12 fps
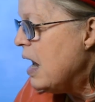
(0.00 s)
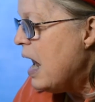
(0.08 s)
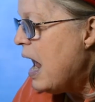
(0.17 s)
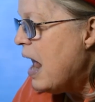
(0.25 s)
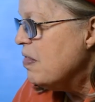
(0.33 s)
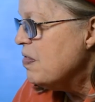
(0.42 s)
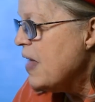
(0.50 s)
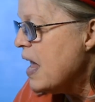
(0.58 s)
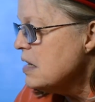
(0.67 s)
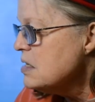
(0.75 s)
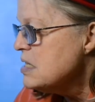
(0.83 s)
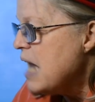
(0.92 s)
And
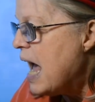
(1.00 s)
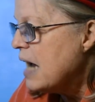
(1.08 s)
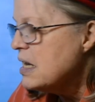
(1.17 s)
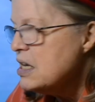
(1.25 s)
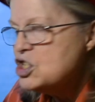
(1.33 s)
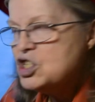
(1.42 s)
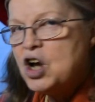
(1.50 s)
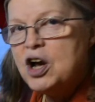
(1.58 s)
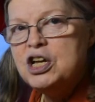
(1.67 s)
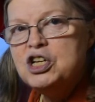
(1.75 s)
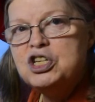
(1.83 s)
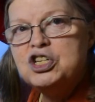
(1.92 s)
then Tacky
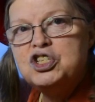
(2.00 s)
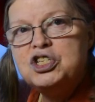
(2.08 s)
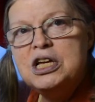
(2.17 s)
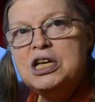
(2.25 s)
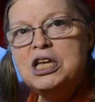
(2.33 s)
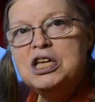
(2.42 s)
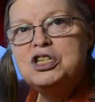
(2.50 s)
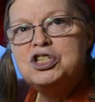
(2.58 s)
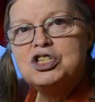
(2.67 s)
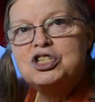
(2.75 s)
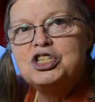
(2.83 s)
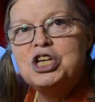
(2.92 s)
started to sing his
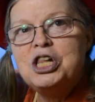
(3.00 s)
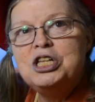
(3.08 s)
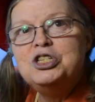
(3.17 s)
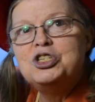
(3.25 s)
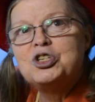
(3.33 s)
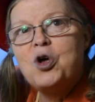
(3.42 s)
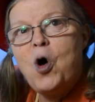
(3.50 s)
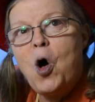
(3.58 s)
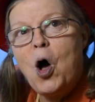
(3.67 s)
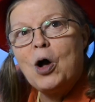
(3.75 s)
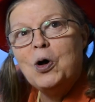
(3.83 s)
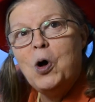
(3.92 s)
silly
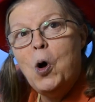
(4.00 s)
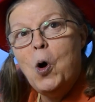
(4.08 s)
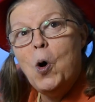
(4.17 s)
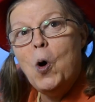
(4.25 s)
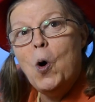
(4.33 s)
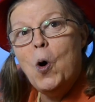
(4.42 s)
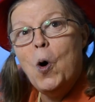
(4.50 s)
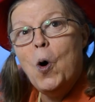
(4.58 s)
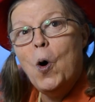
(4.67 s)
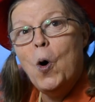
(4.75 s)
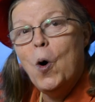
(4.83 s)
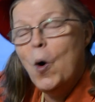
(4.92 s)
song.
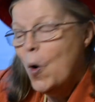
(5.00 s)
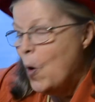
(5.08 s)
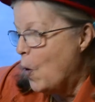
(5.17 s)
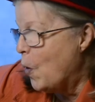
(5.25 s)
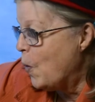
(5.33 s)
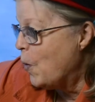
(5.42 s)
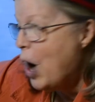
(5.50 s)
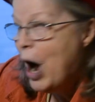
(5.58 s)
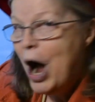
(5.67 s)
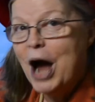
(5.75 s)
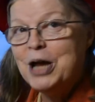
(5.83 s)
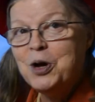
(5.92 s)
Oh,
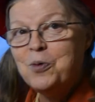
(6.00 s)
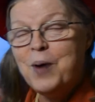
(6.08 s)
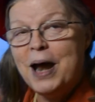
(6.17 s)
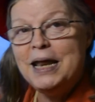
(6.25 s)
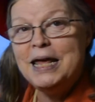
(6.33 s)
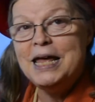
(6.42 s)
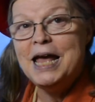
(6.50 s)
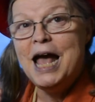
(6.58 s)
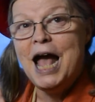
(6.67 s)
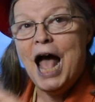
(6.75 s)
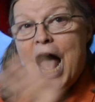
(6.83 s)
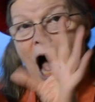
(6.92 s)
are you ready?
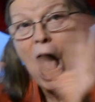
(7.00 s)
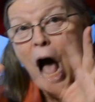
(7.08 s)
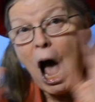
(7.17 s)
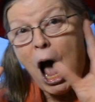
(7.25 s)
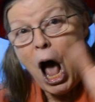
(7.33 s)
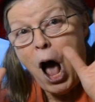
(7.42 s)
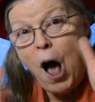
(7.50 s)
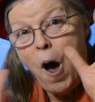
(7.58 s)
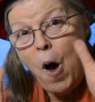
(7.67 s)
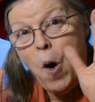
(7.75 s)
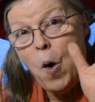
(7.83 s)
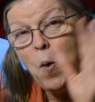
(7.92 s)

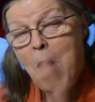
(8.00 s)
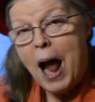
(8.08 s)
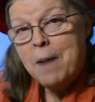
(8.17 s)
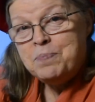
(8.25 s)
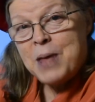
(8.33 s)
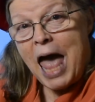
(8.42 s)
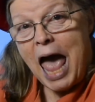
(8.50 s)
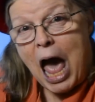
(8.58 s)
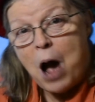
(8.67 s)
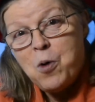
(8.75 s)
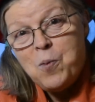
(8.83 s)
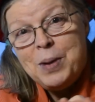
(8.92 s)
Oh,
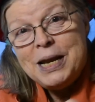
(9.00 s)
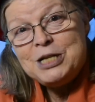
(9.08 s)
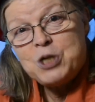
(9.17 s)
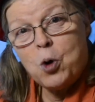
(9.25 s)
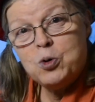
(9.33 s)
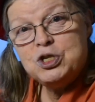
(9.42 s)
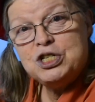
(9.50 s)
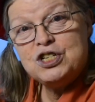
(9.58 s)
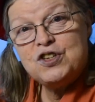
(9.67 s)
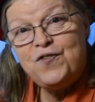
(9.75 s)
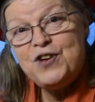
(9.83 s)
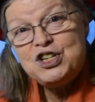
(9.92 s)
how many toes
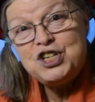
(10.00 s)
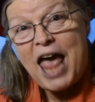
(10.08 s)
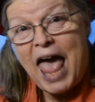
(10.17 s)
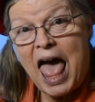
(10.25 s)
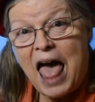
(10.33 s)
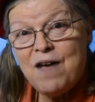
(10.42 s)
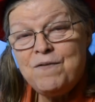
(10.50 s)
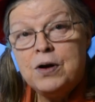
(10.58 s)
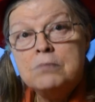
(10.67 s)
does a fish have?